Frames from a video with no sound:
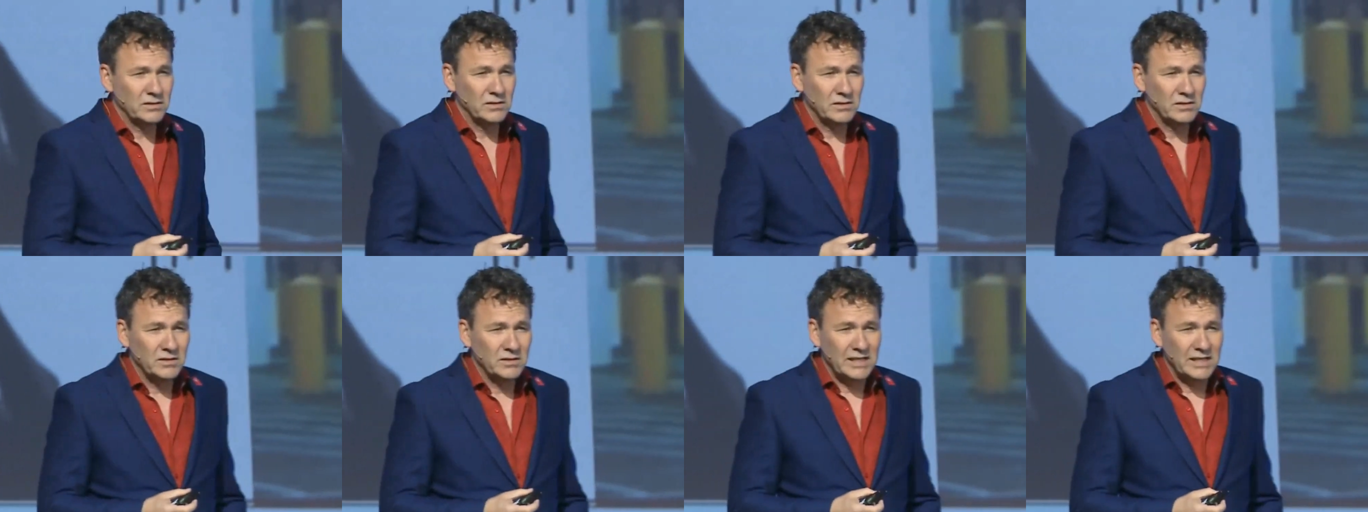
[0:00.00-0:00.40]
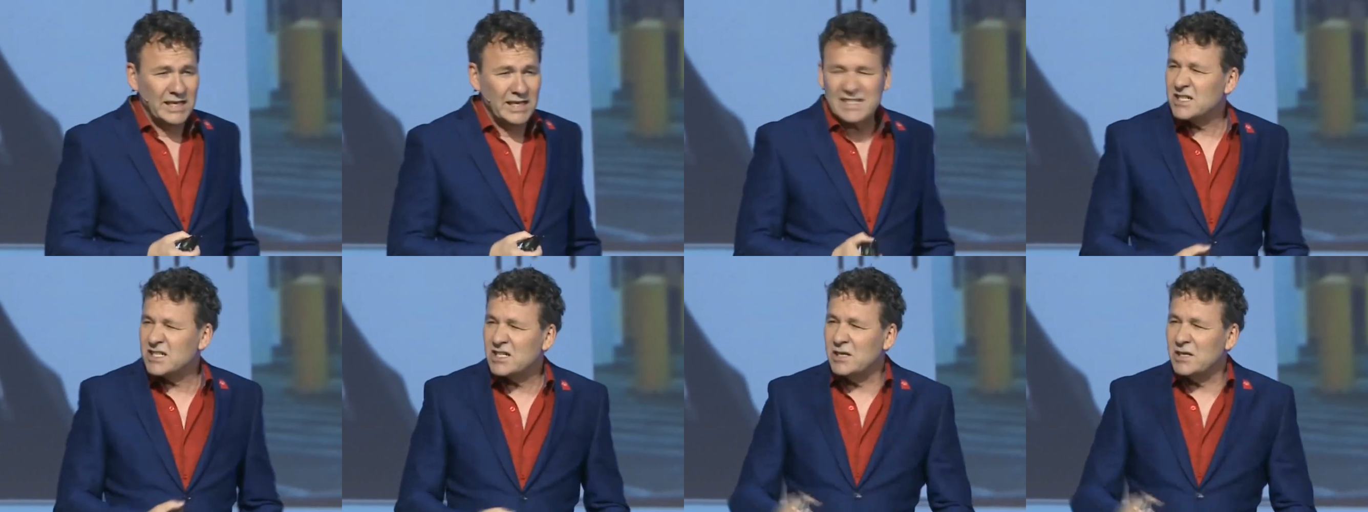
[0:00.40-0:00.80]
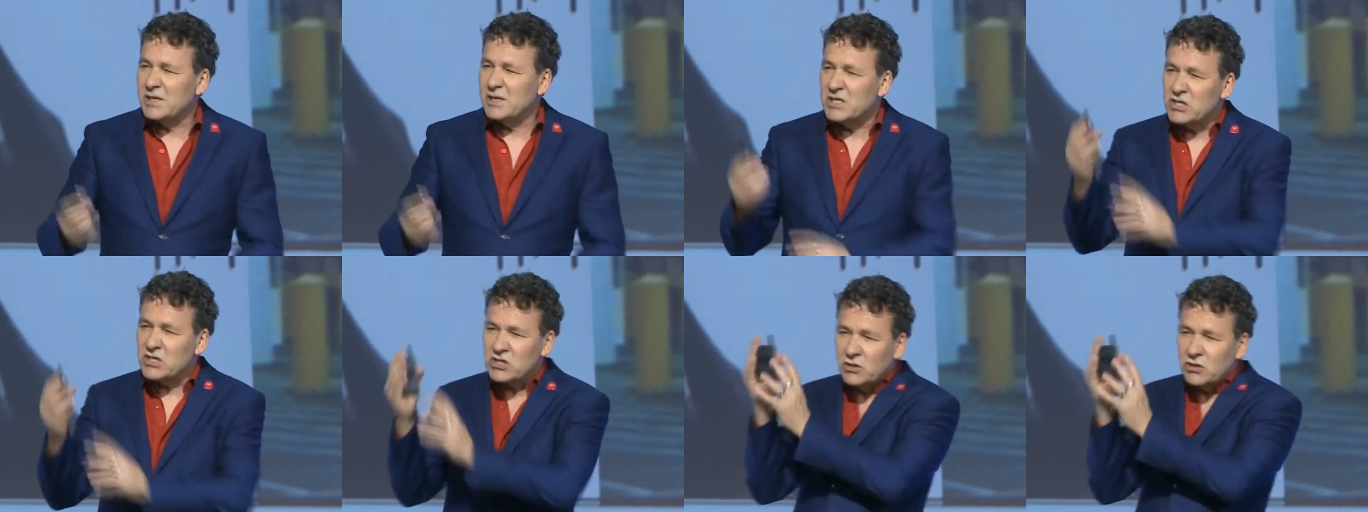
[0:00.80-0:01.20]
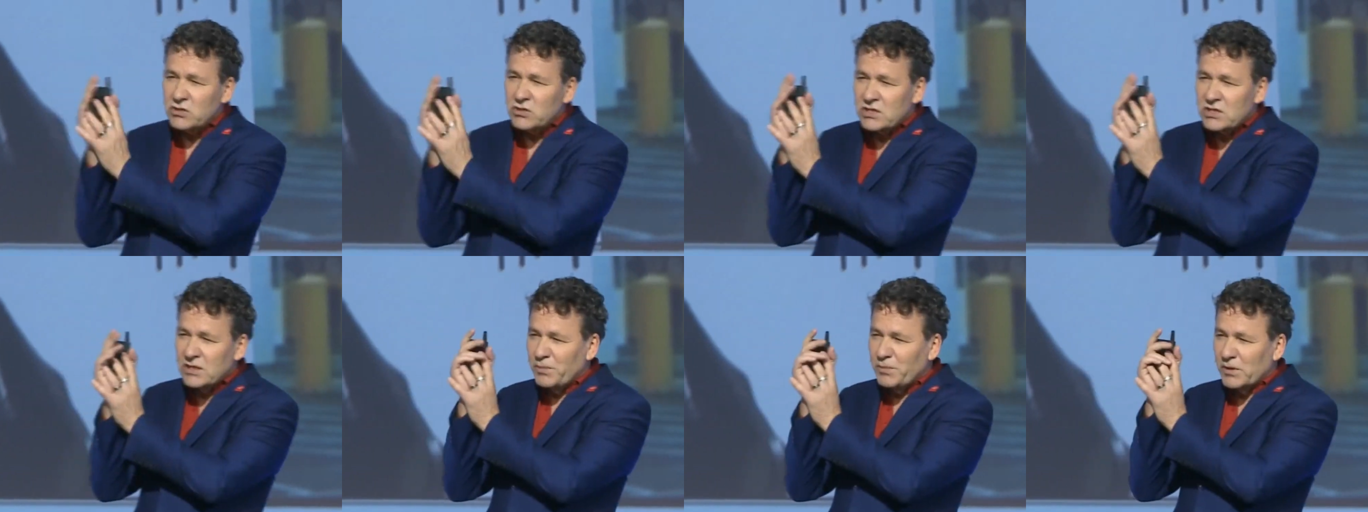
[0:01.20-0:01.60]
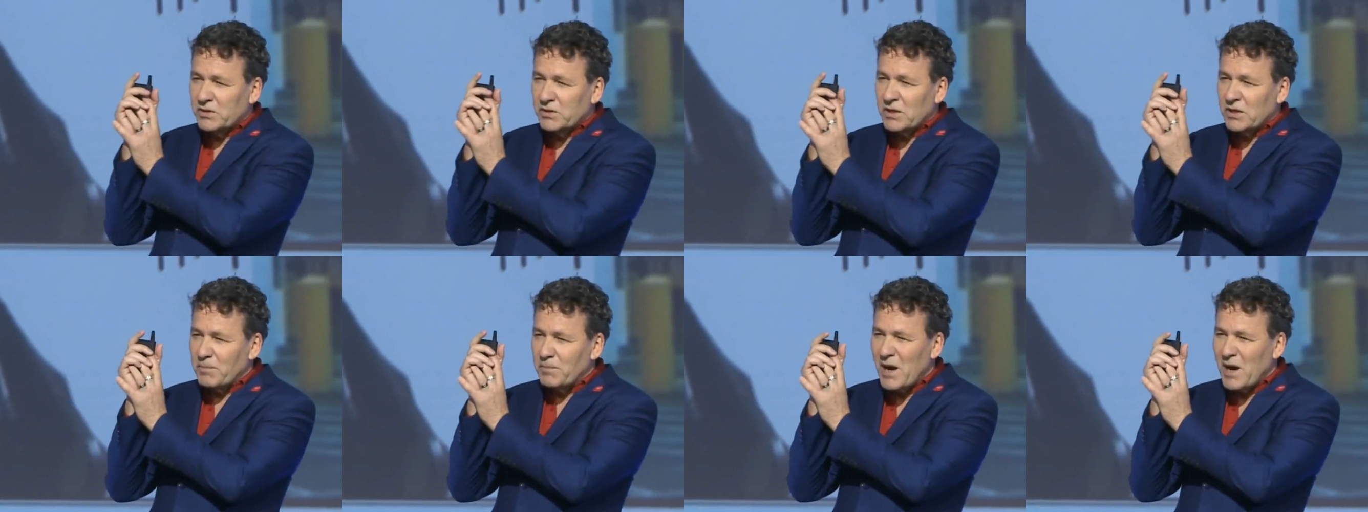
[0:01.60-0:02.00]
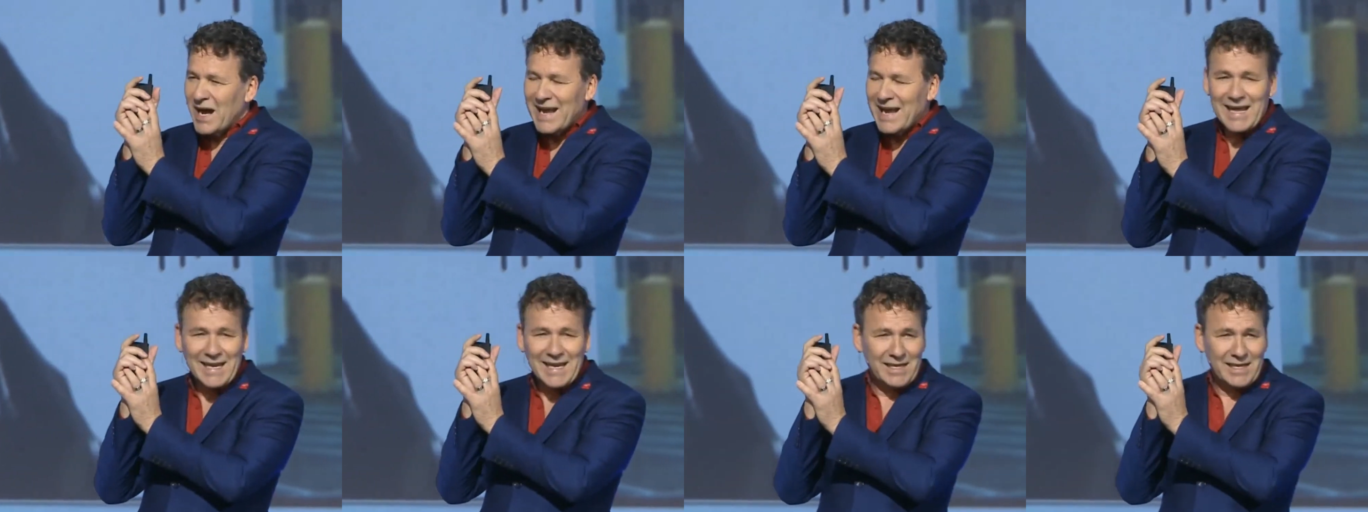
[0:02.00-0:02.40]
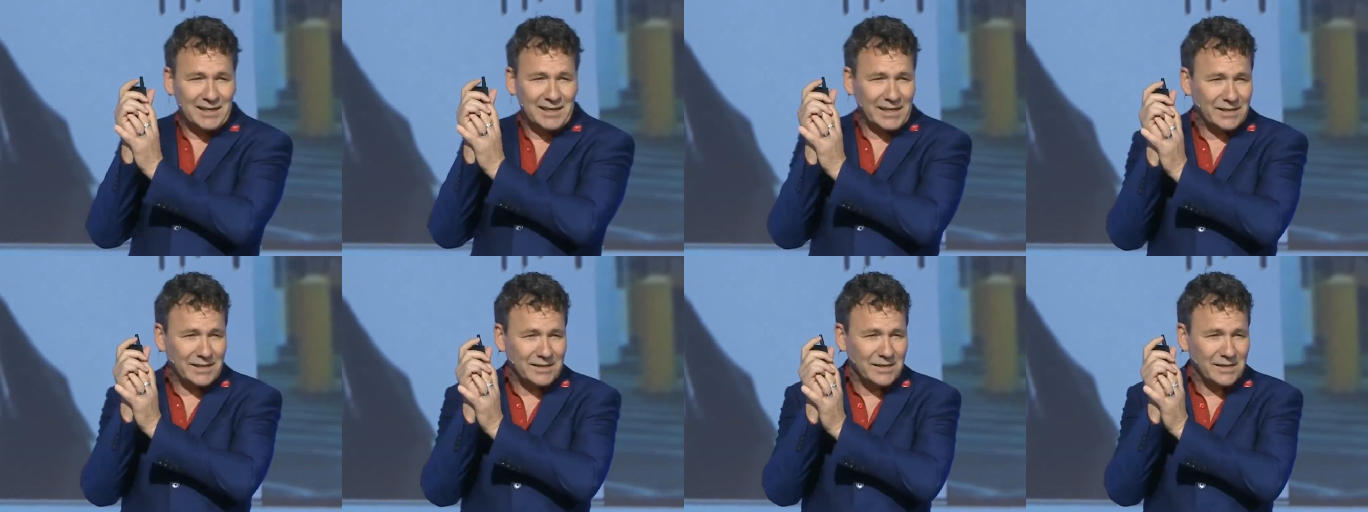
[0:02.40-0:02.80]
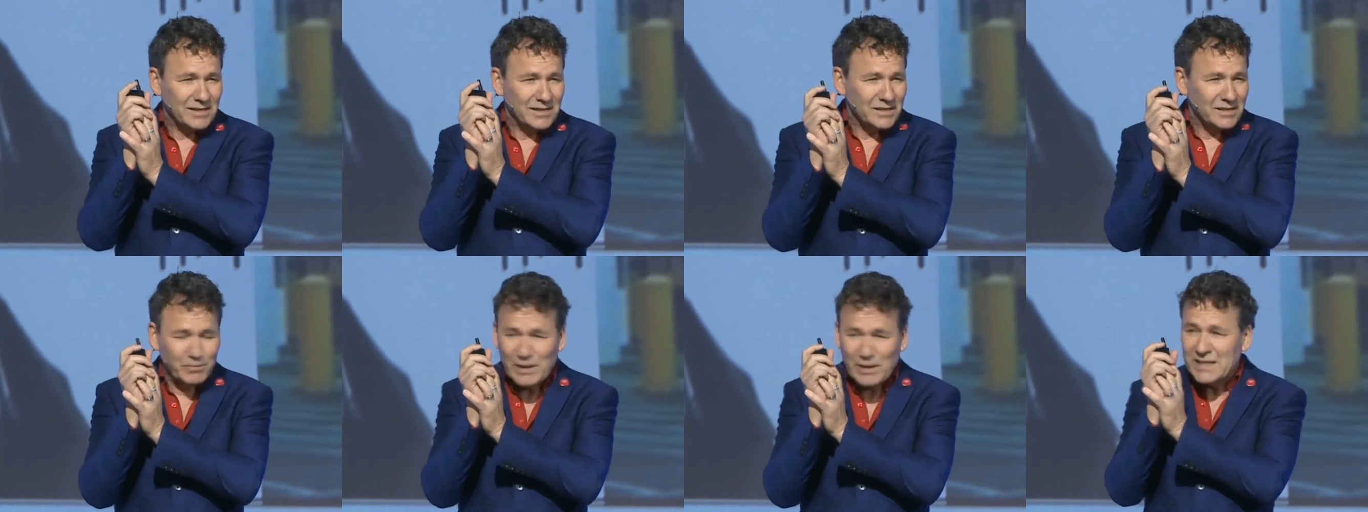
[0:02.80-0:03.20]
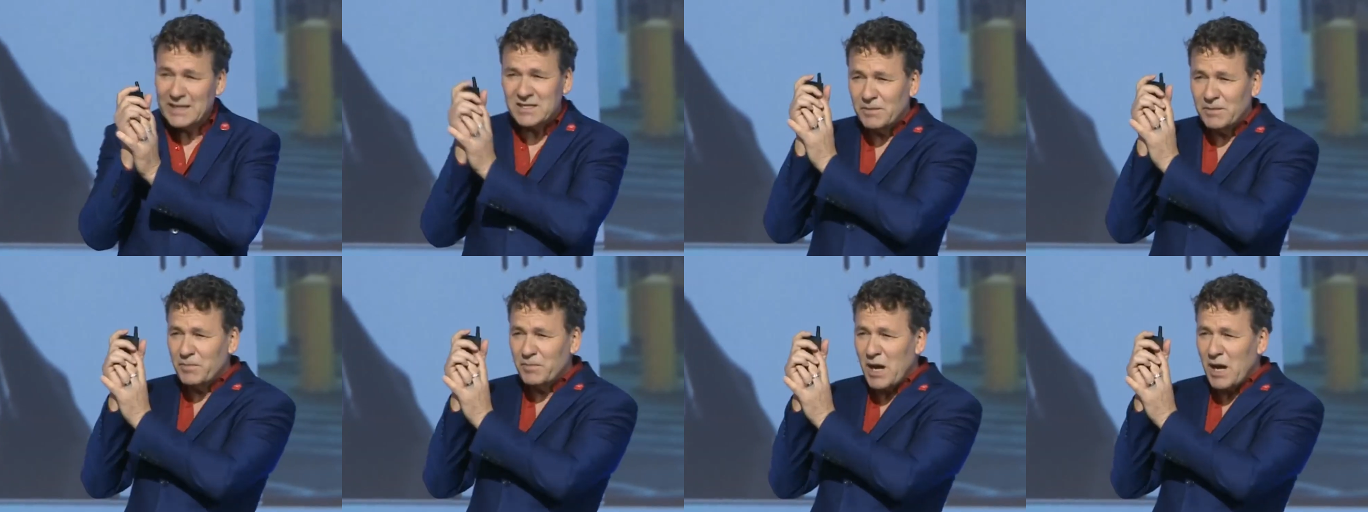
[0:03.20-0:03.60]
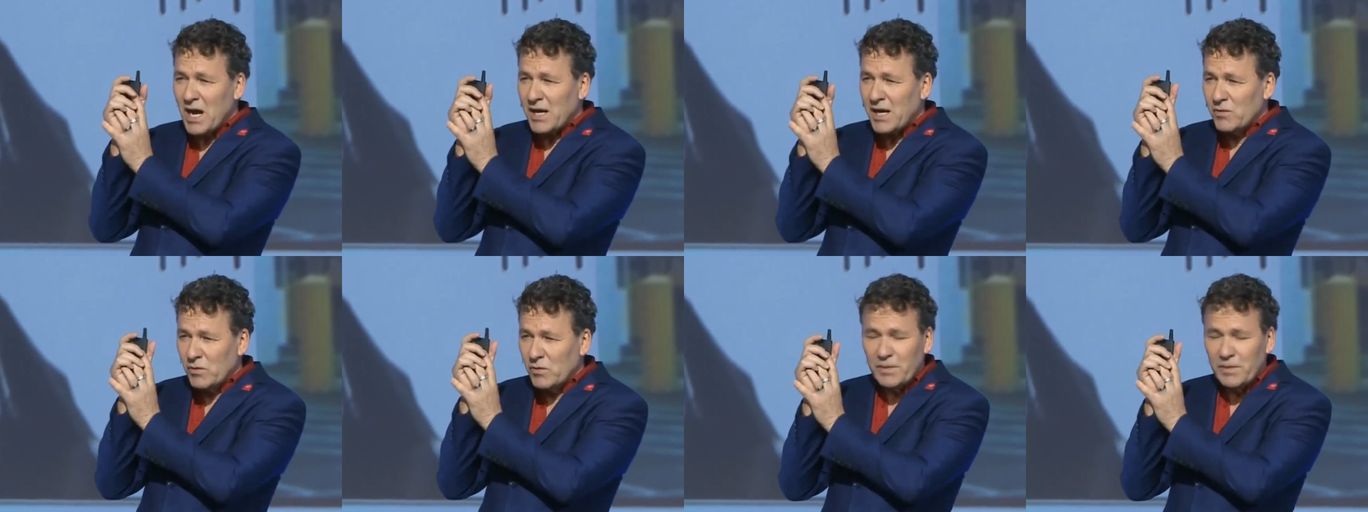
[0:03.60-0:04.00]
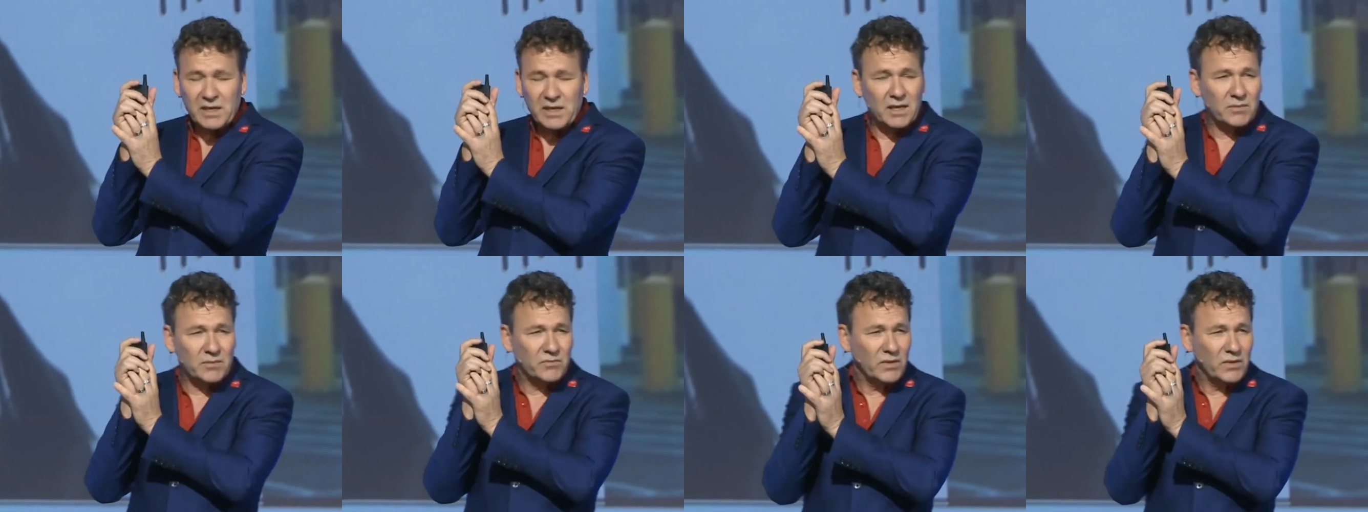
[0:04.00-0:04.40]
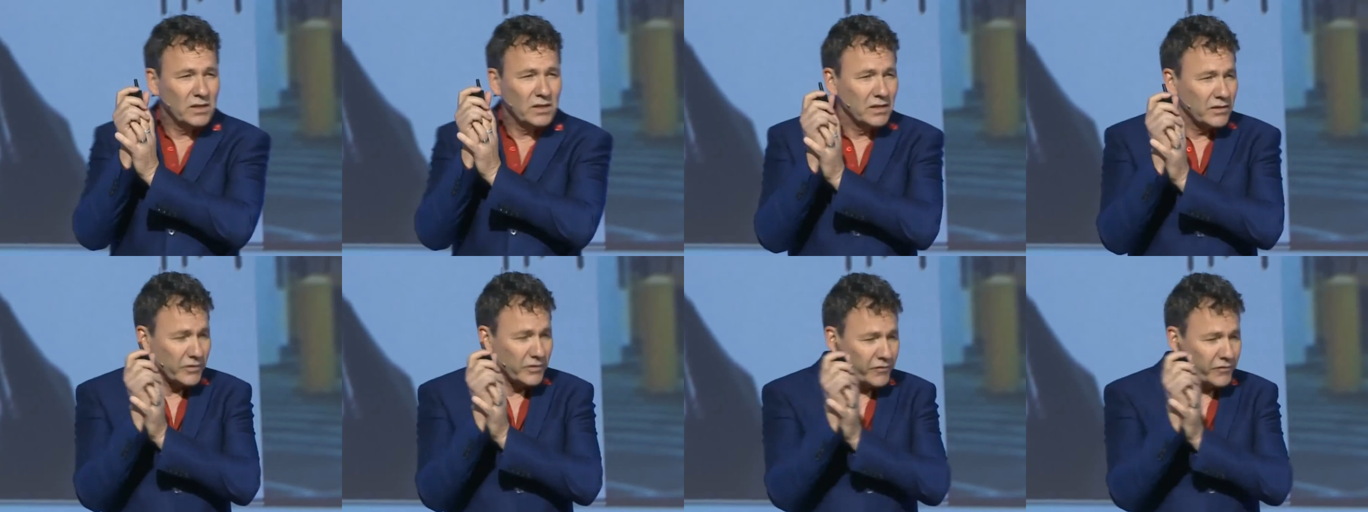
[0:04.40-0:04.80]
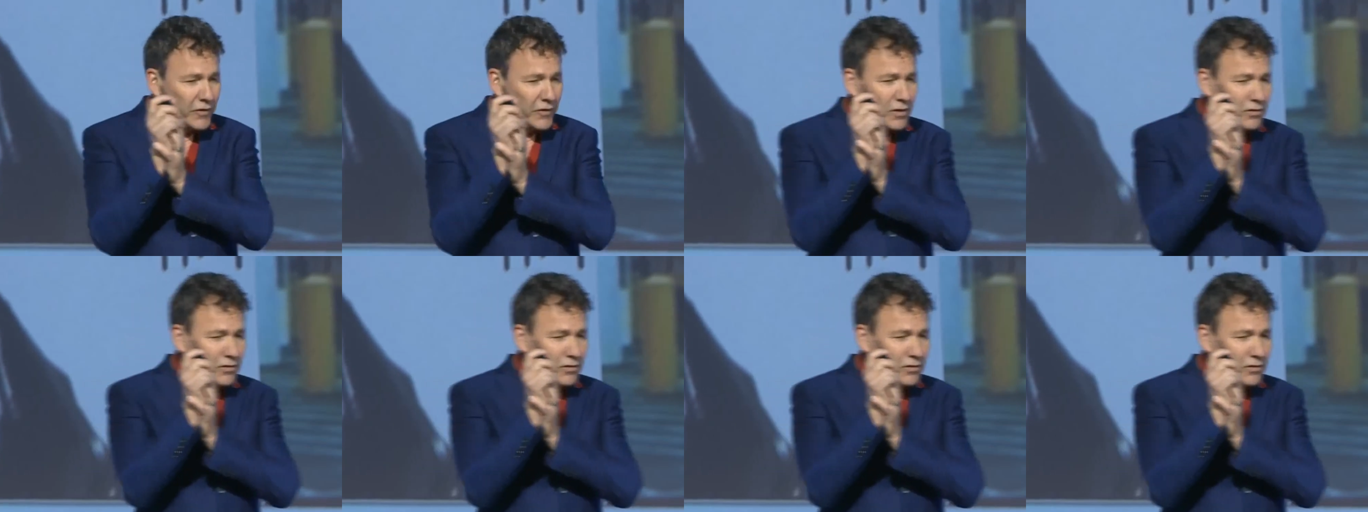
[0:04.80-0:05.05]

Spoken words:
this is going to be so simple to buy anything. The place to buy will become the phone.